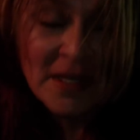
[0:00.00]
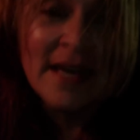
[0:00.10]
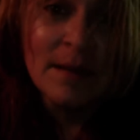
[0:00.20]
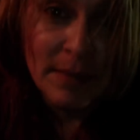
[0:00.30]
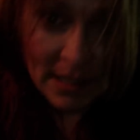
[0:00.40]

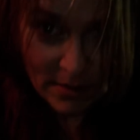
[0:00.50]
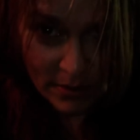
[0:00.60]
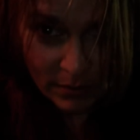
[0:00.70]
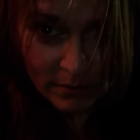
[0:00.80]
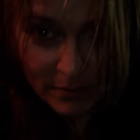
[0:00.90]
In a bunny
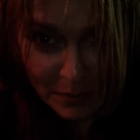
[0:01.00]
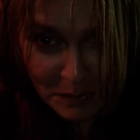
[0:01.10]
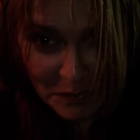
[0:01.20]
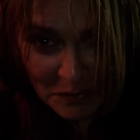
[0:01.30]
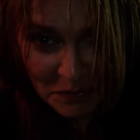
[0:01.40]
suit
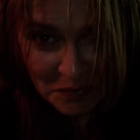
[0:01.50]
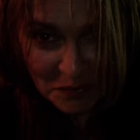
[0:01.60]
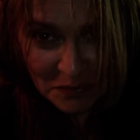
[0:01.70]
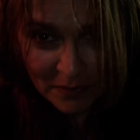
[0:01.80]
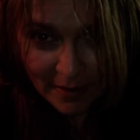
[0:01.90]

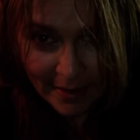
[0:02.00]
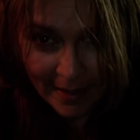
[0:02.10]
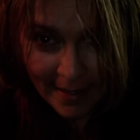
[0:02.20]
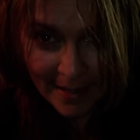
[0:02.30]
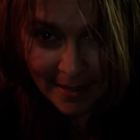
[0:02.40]

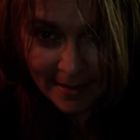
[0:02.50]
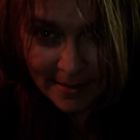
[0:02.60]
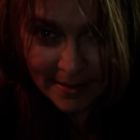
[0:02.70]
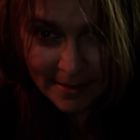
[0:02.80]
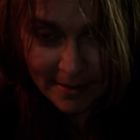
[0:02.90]

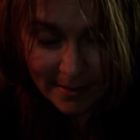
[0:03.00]
and